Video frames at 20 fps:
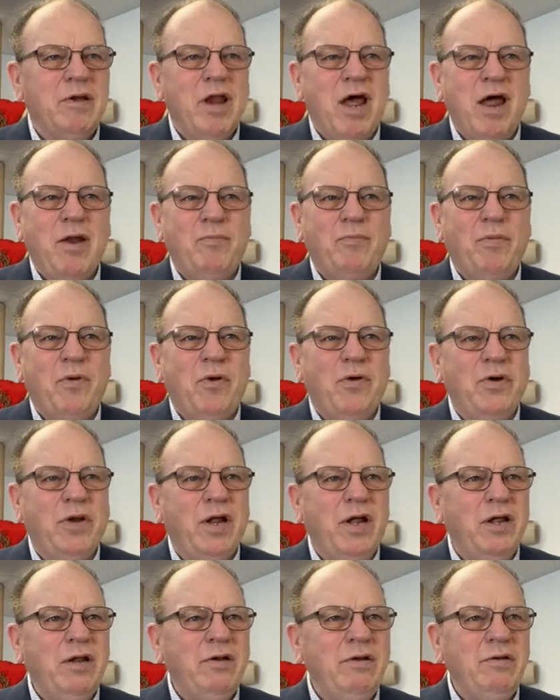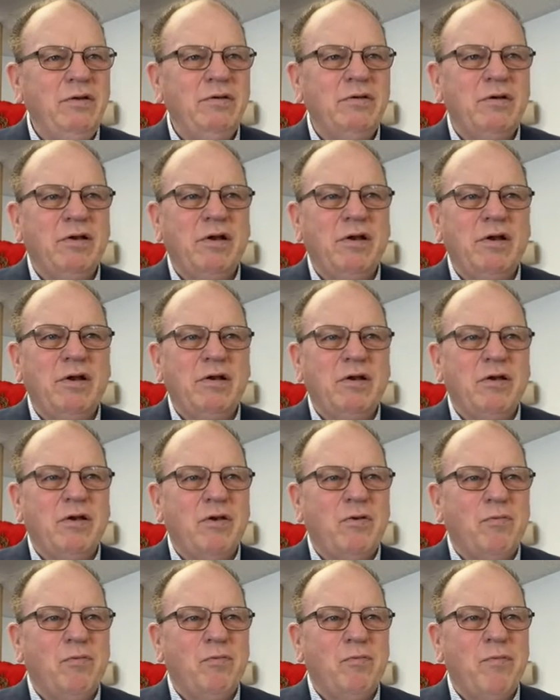Not Buddha.
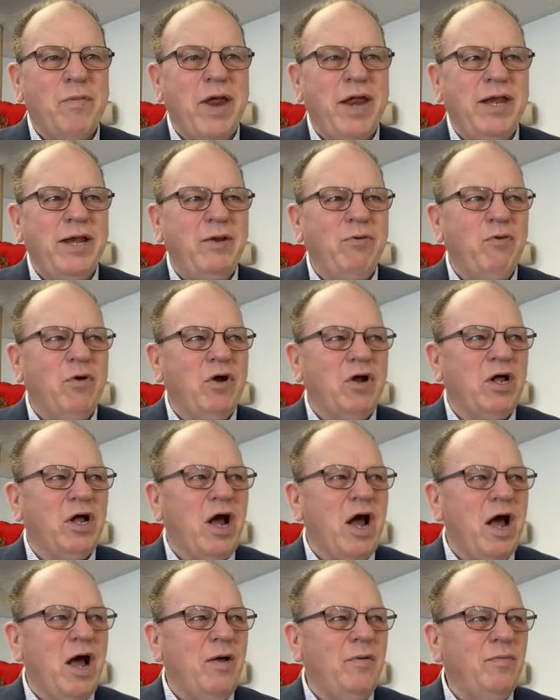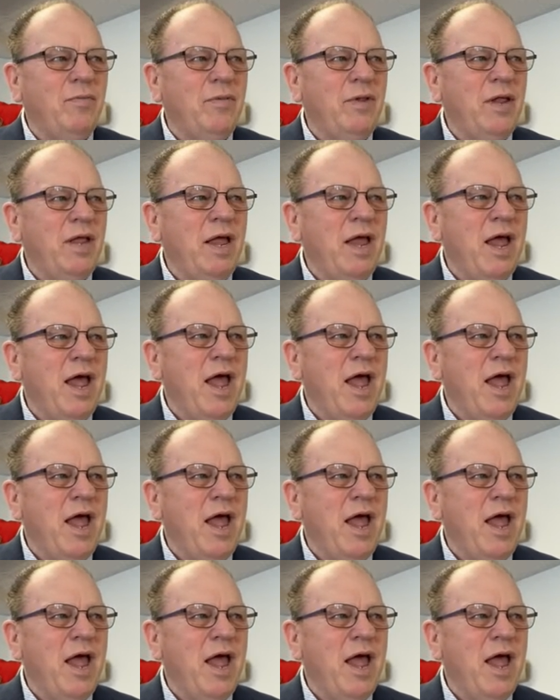Many will come